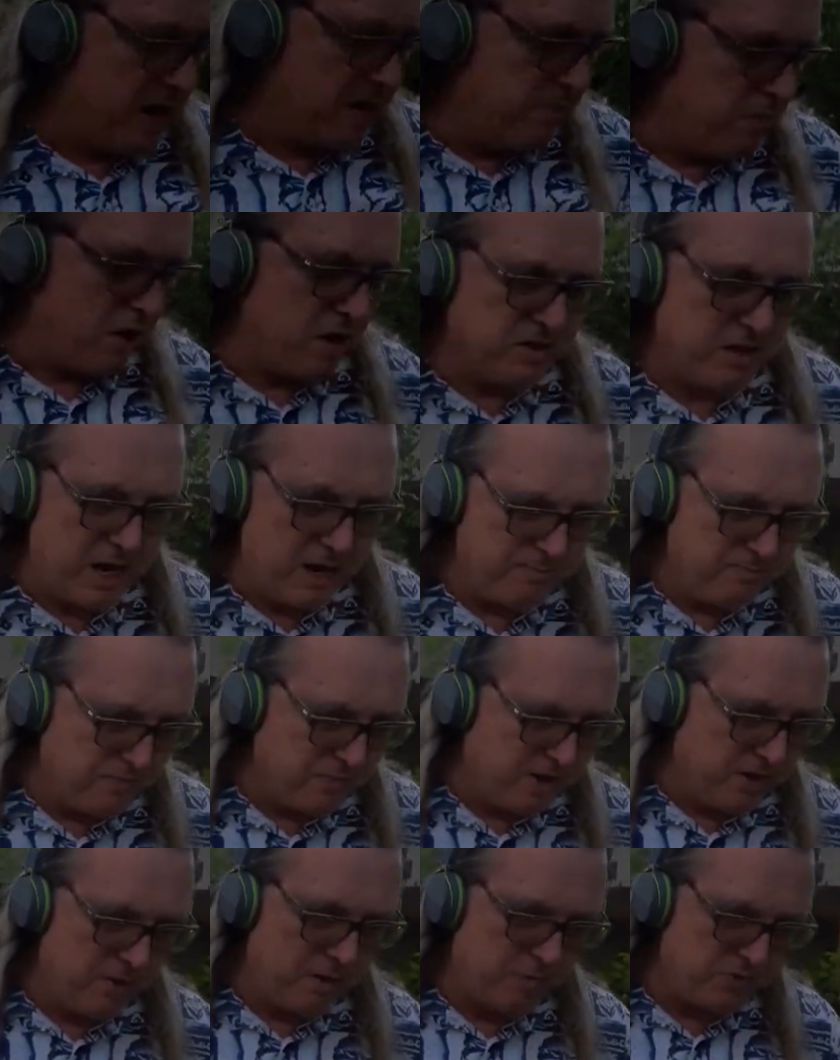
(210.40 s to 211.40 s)
pardon that,
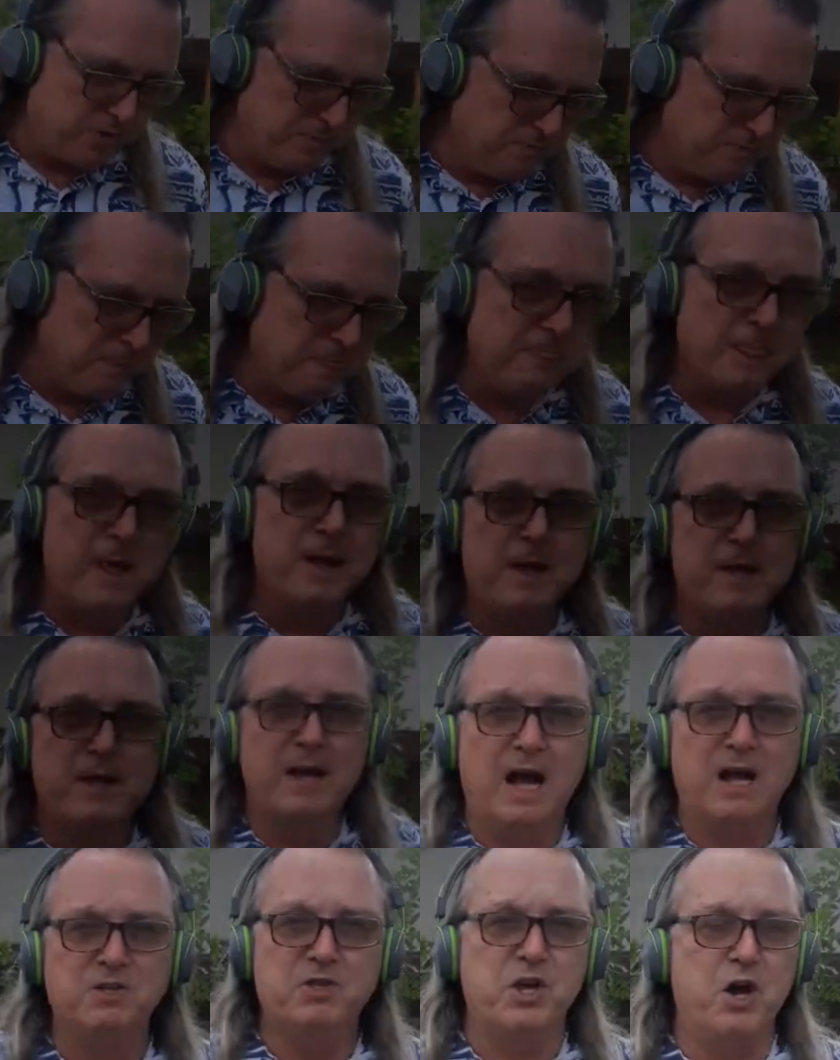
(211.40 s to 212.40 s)
interrupted.
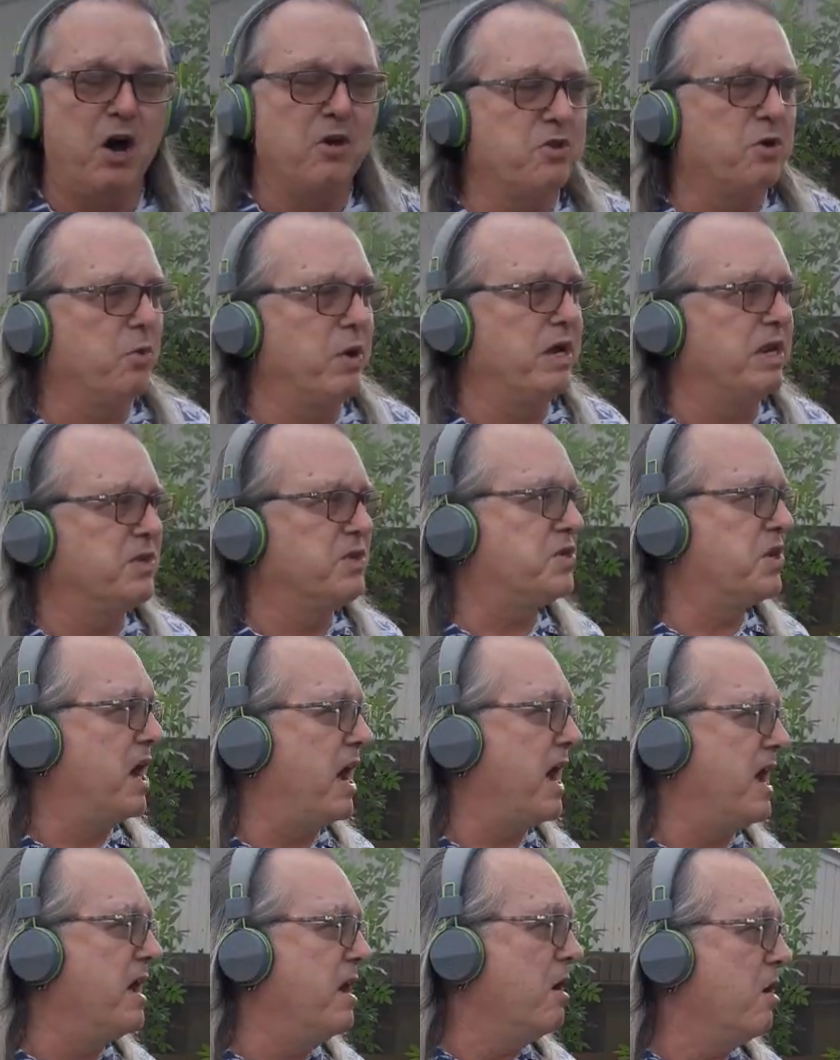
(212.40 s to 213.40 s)
As the author, we can
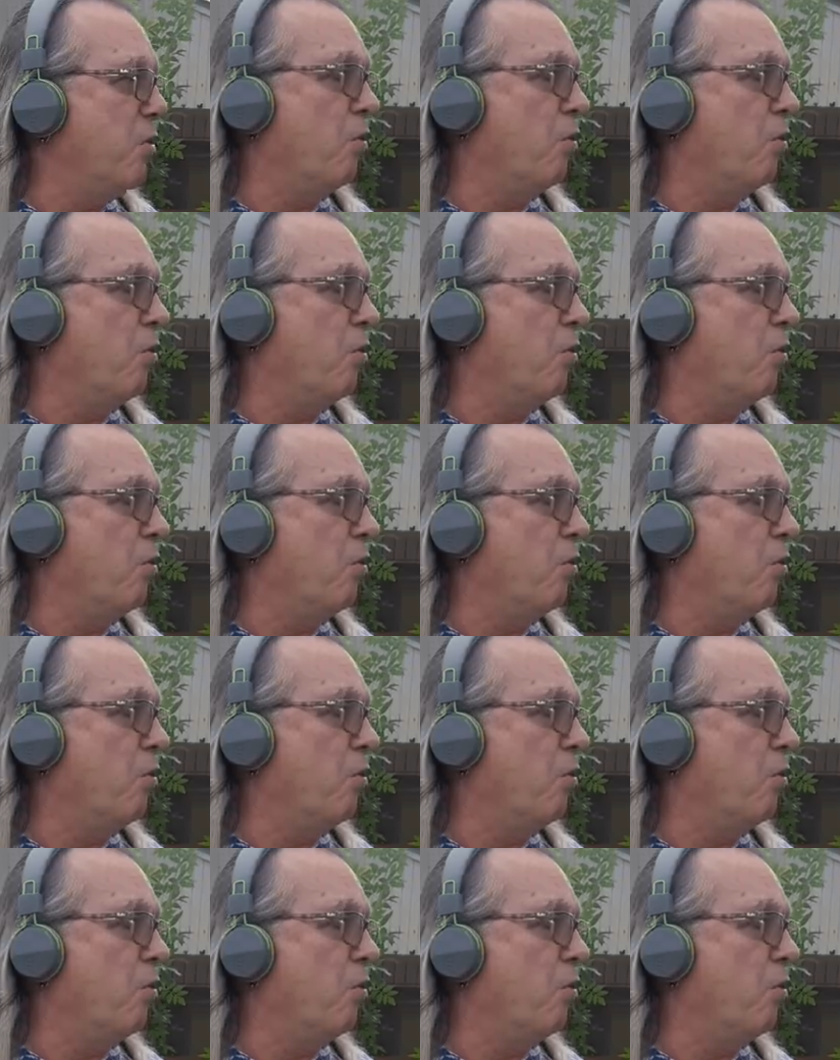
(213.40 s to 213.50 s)
say,